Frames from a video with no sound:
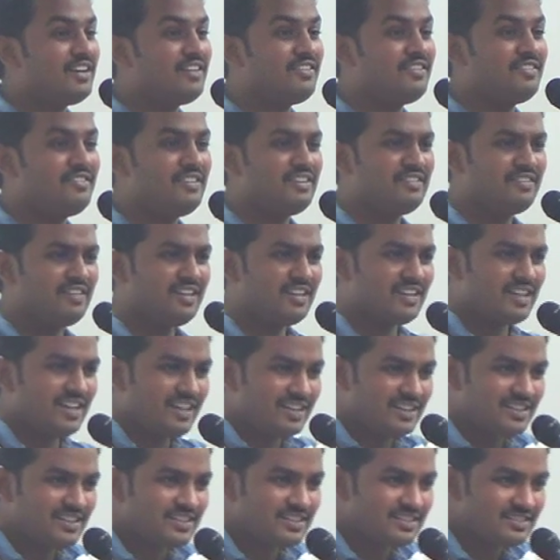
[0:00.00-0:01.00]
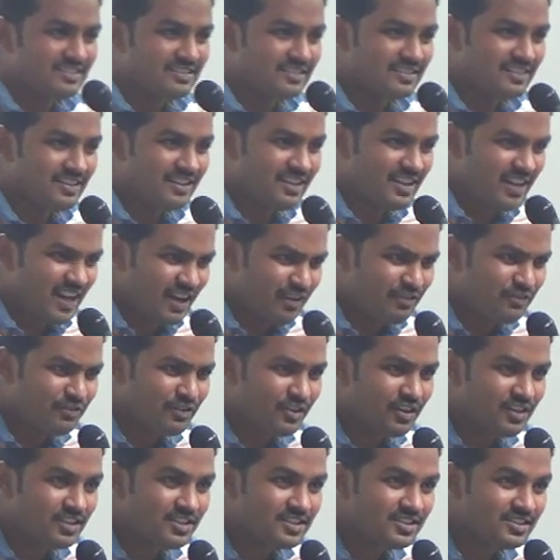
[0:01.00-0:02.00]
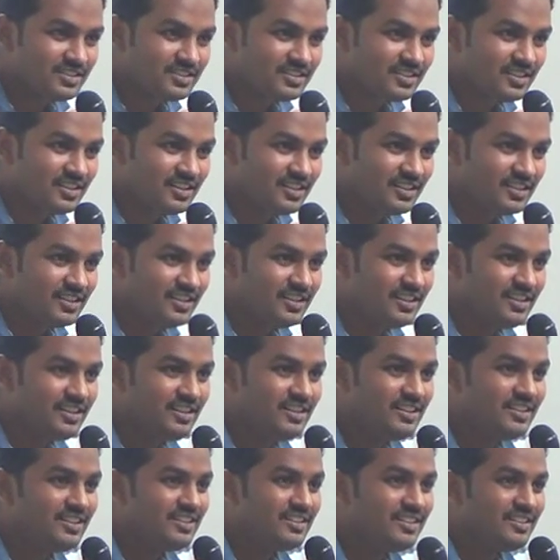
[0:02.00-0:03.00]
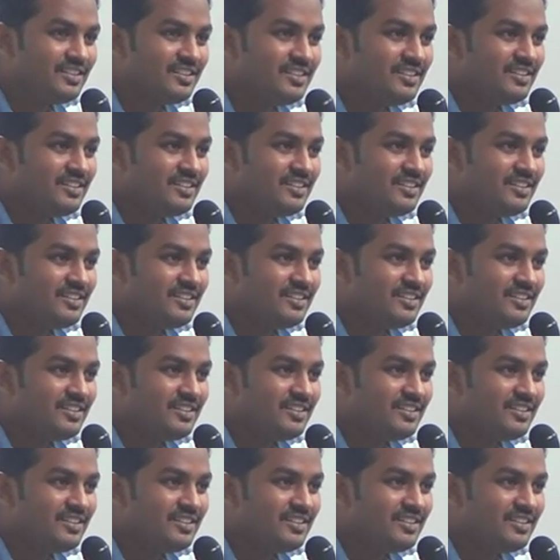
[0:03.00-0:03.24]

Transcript: We were at F or E?